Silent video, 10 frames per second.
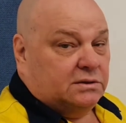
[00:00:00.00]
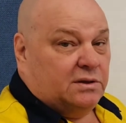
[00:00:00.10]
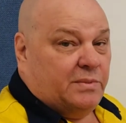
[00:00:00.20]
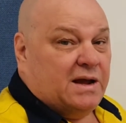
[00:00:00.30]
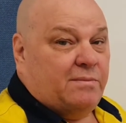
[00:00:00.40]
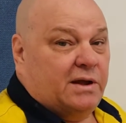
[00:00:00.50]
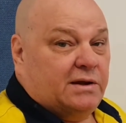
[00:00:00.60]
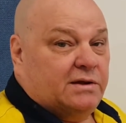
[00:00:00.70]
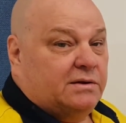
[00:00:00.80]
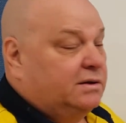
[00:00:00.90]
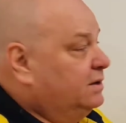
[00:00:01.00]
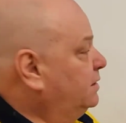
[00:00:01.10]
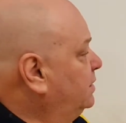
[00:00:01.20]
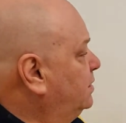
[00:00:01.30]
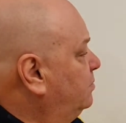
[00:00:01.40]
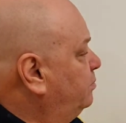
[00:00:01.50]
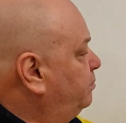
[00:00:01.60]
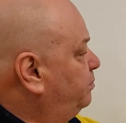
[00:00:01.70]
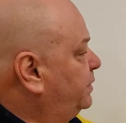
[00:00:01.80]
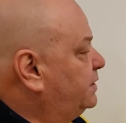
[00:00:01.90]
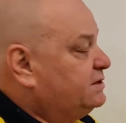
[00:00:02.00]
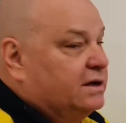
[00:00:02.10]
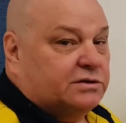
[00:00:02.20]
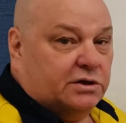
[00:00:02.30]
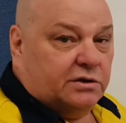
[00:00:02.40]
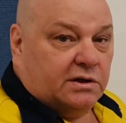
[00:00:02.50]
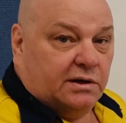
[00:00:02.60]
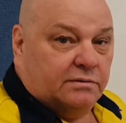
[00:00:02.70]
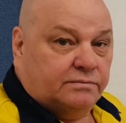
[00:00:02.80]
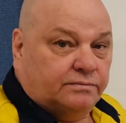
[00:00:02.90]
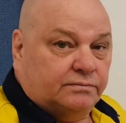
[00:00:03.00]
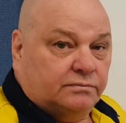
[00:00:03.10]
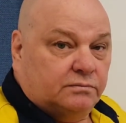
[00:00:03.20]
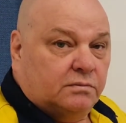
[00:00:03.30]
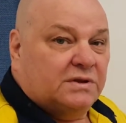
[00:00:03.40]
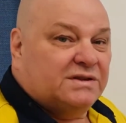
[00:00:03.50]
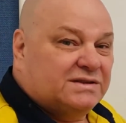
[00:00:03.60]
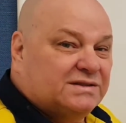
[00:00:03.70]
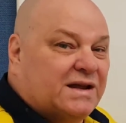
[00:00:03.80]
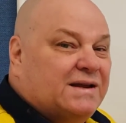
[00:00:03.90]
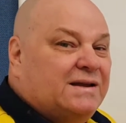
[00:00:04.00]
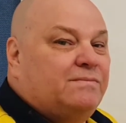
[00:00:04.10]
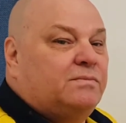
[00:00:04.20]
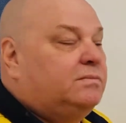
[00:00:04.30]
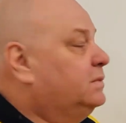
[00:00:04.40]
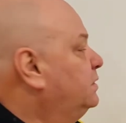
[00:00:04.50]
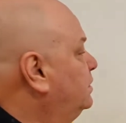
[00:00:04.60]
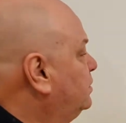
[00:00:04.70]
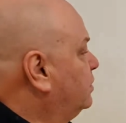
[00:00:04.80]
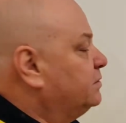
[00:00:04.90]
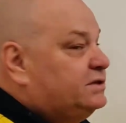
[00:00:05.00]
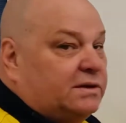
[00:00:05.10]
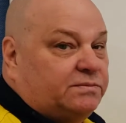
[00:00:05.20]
a bar magnet, but it's now circular. Same concept